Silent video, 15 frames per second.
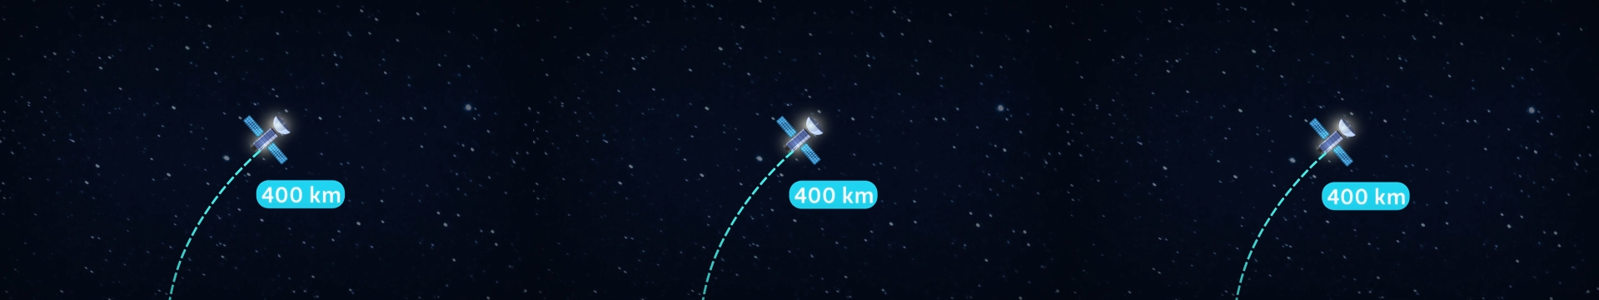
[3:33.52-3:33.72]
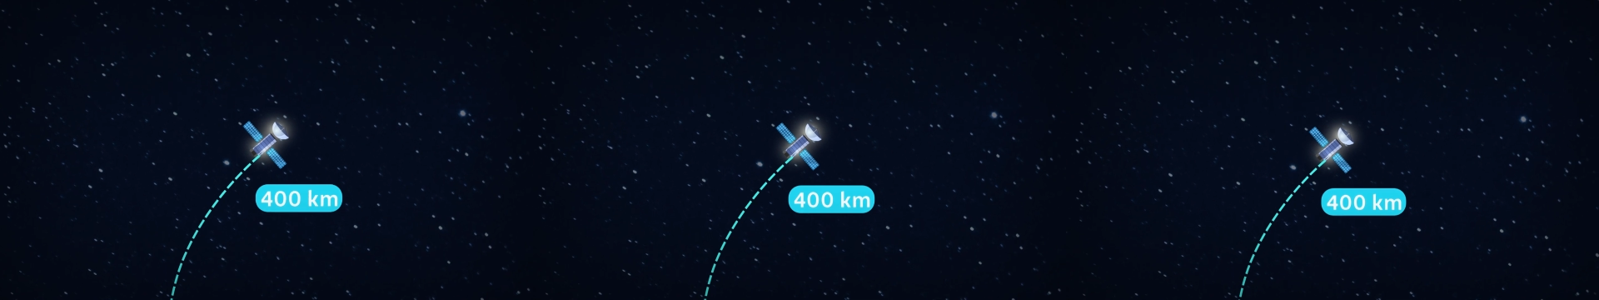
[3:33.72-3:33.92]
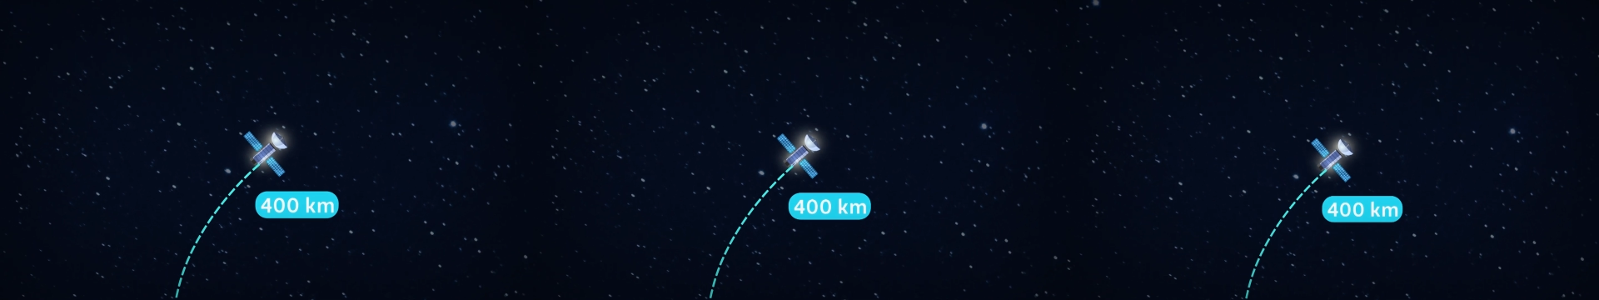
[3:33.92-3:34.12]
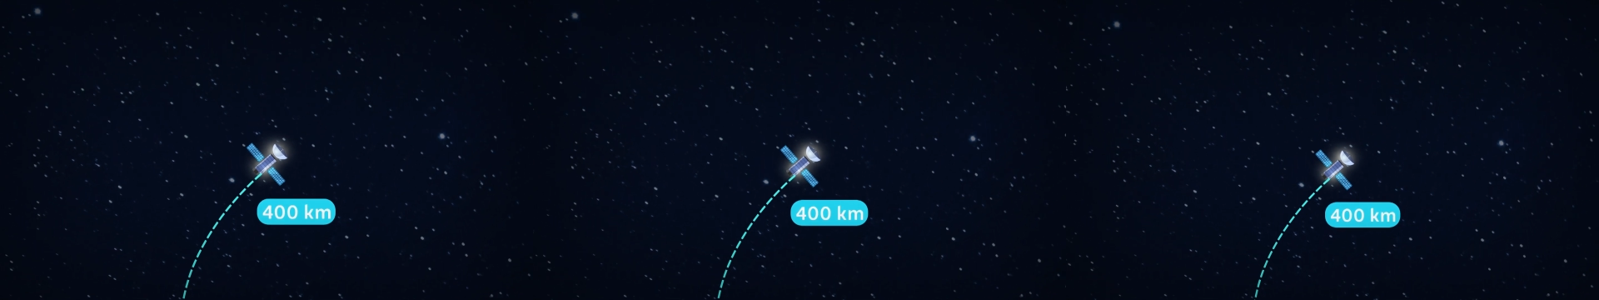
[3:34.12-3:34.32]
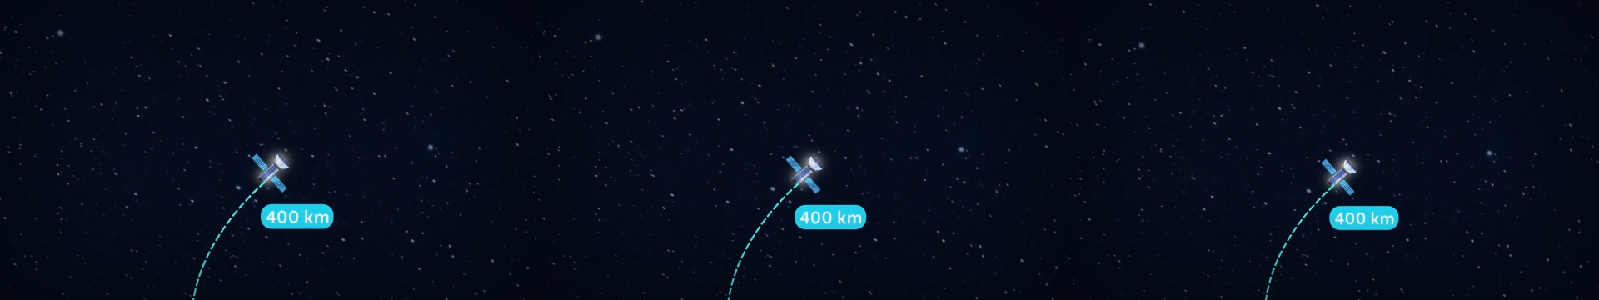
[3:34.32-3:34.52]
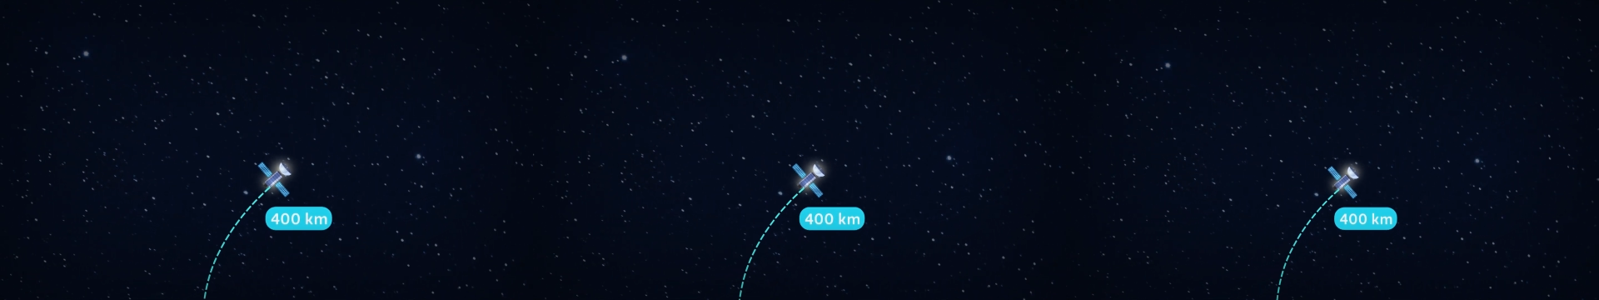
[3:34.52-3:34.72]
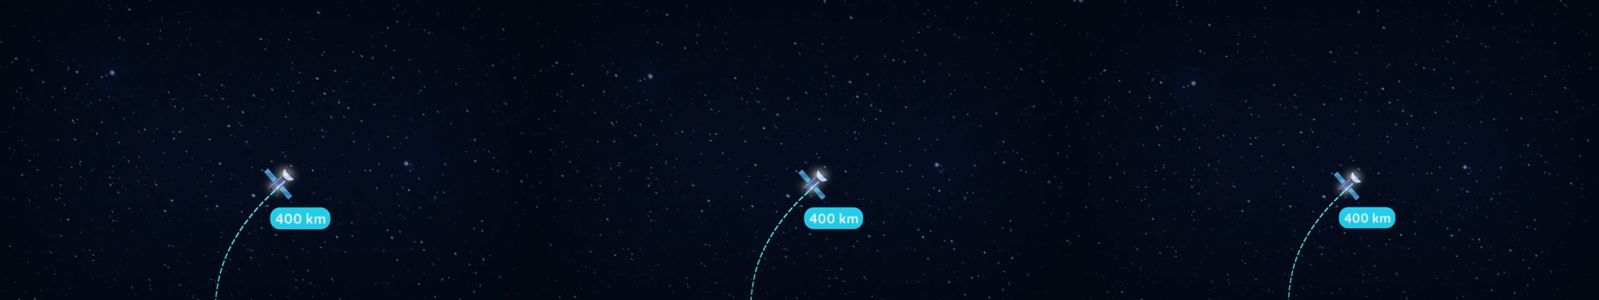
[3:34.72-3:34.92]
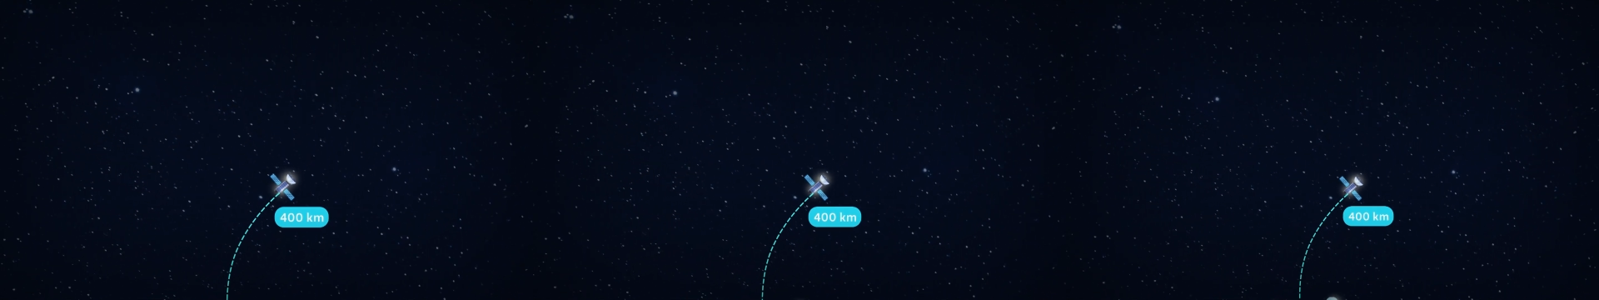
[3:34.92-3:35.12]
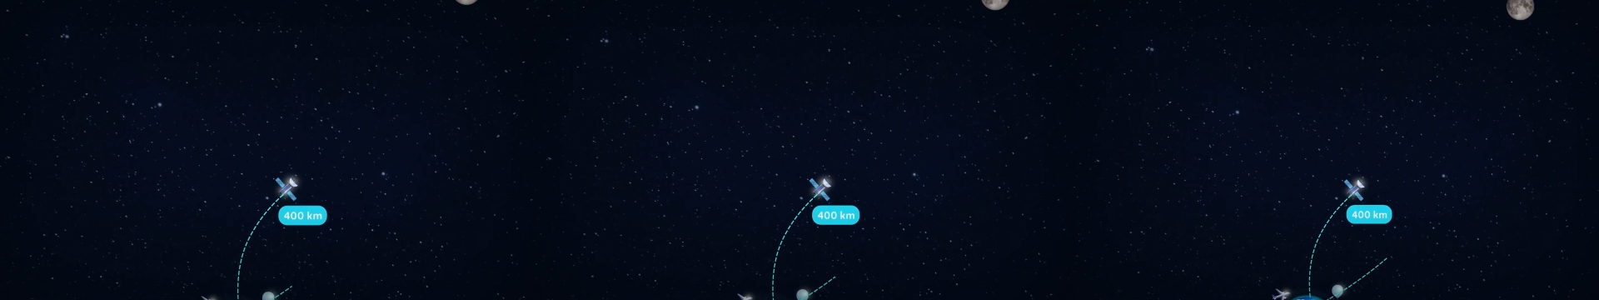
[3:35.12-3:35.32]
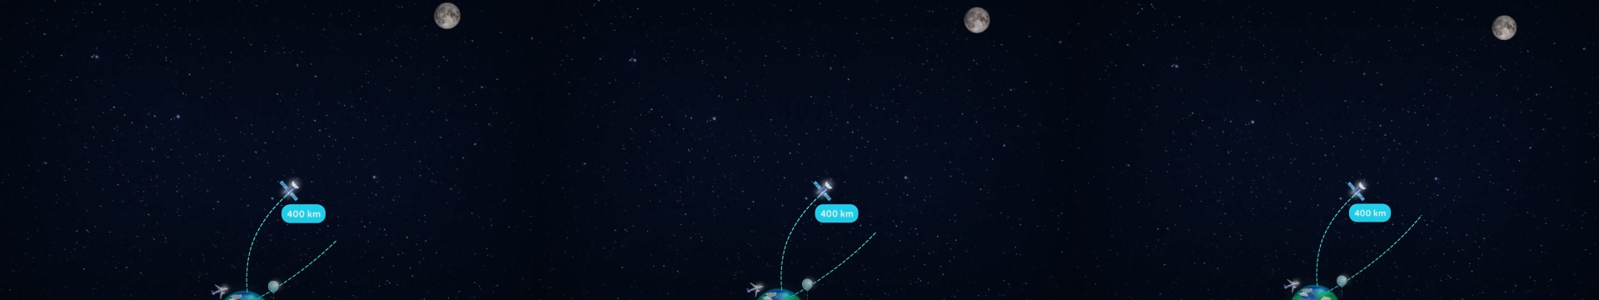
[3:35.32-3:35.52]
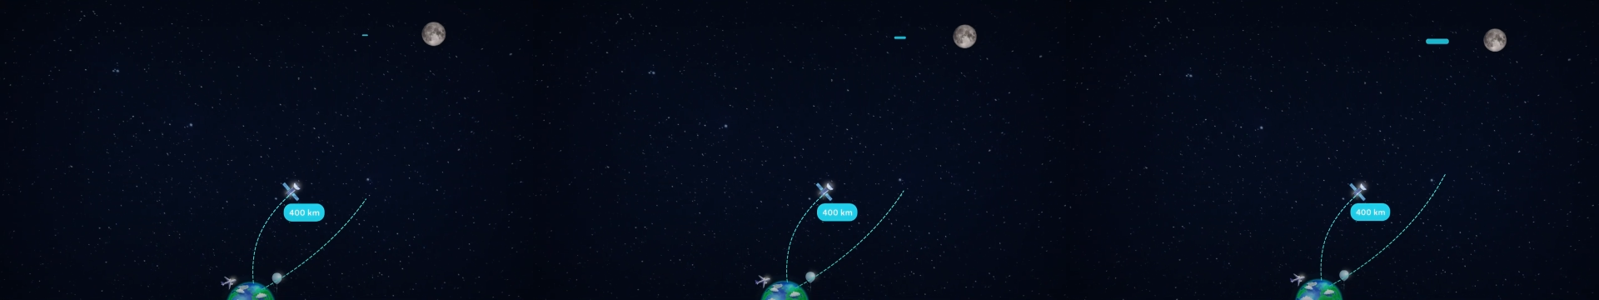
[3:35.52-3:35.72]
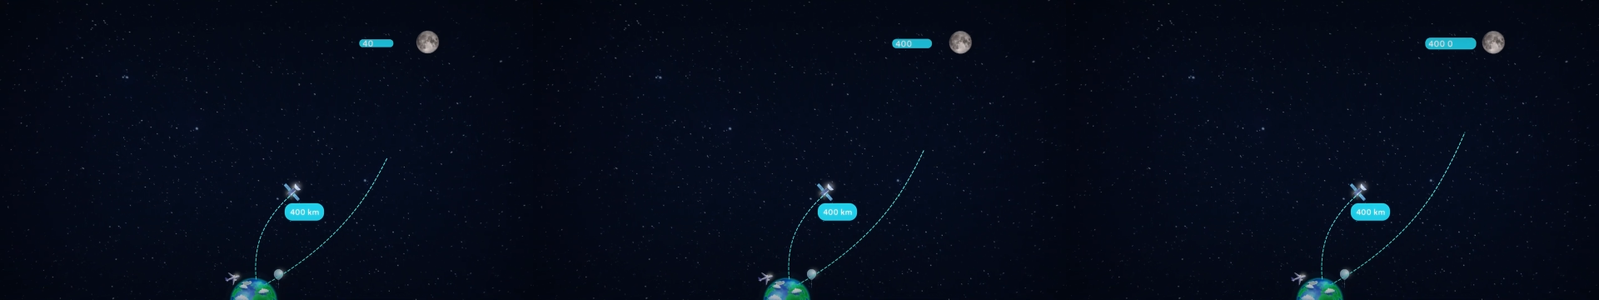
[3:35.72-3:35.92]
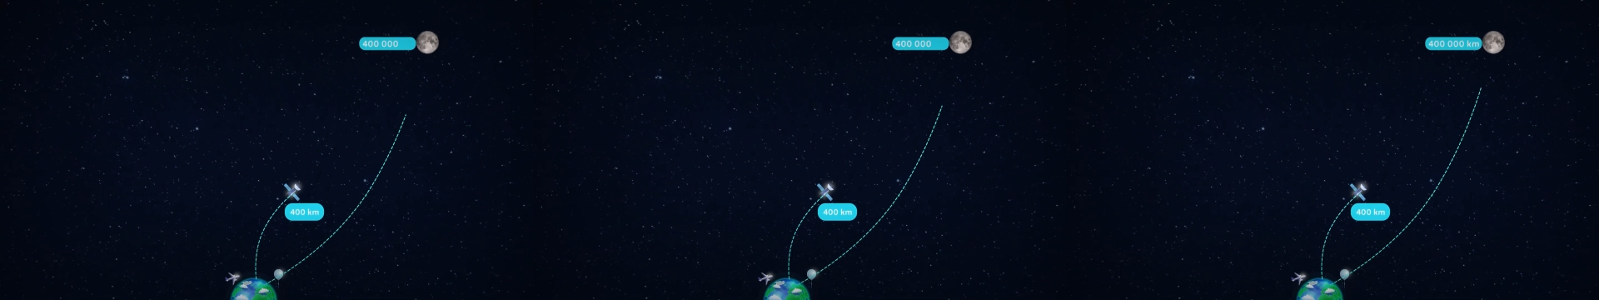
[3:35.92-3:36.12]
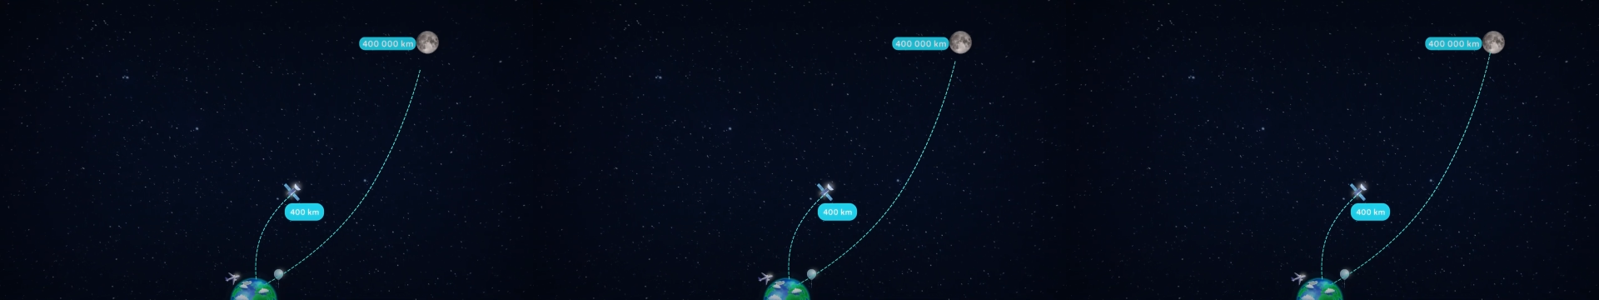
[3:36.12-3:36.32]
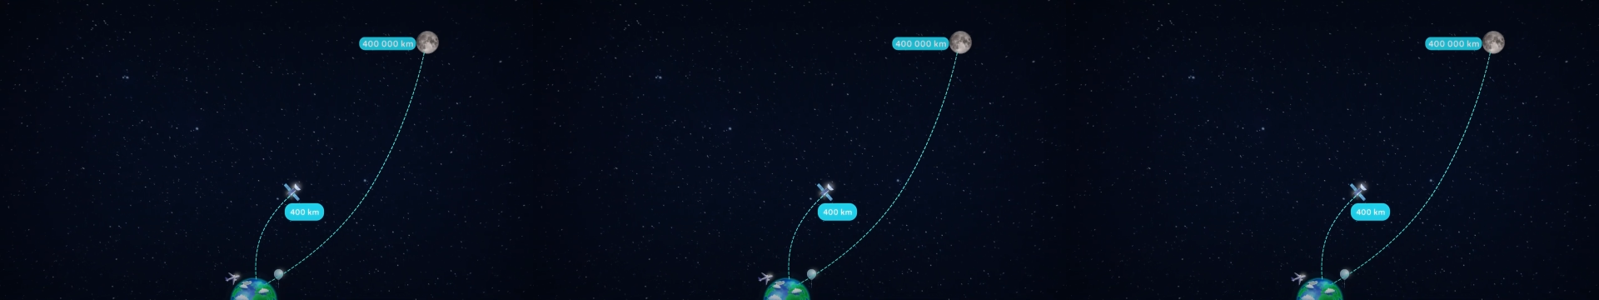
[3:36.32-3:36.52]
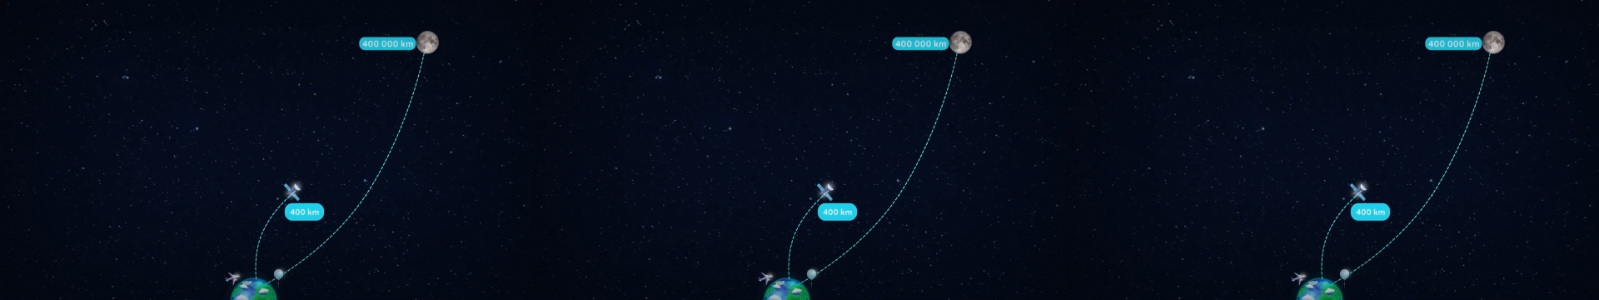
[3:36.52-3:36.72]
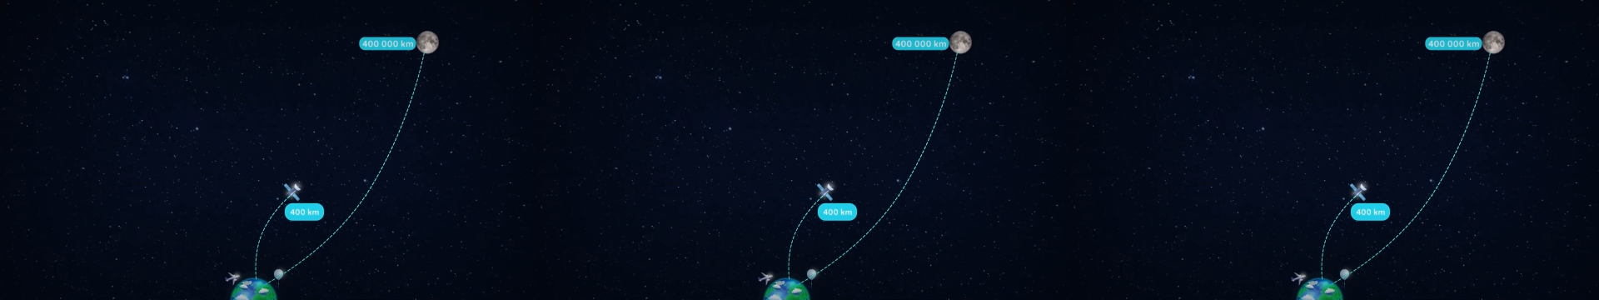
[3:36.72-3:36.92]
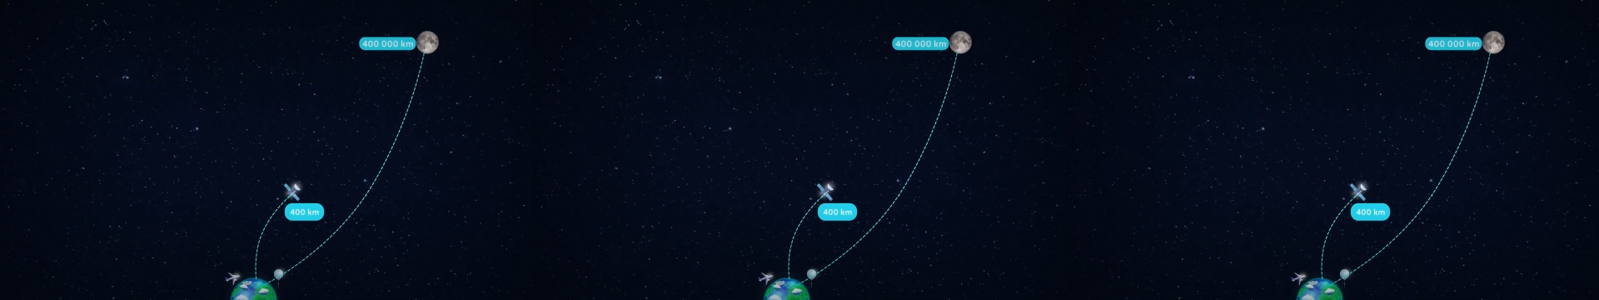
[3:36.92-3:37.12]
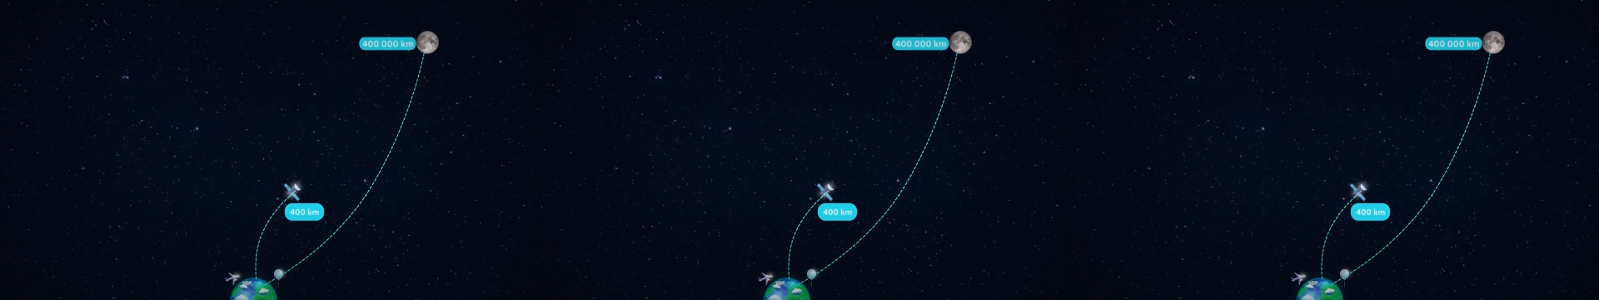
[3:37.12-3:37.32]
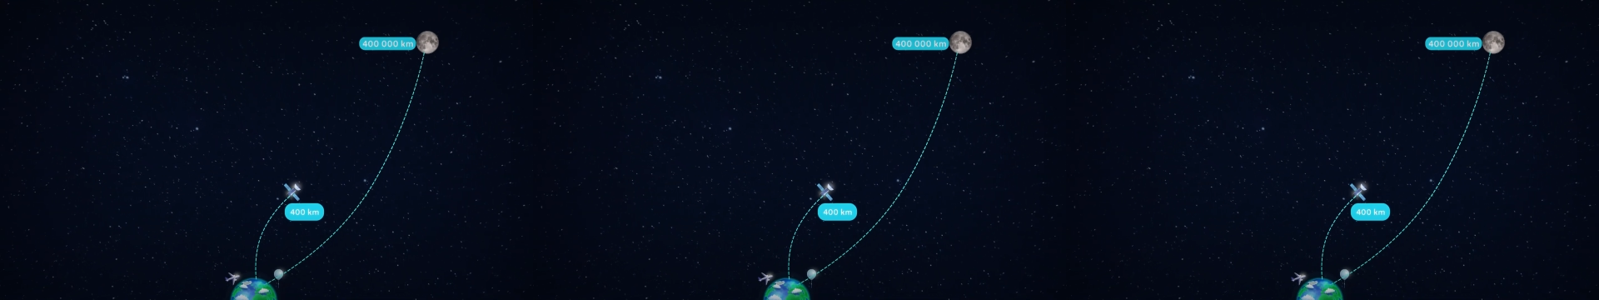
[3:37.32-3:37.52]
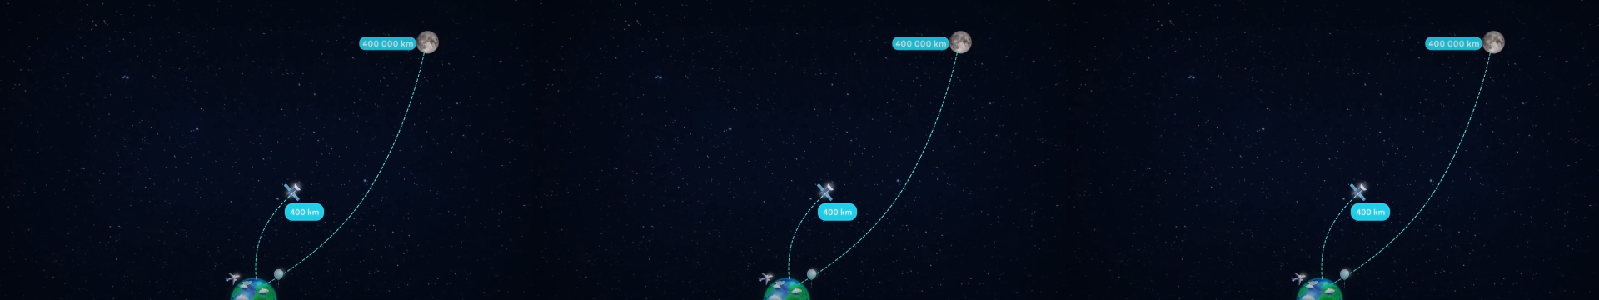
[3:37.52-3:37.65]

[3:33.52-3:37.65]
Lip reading: Nobody's mouth can be seen.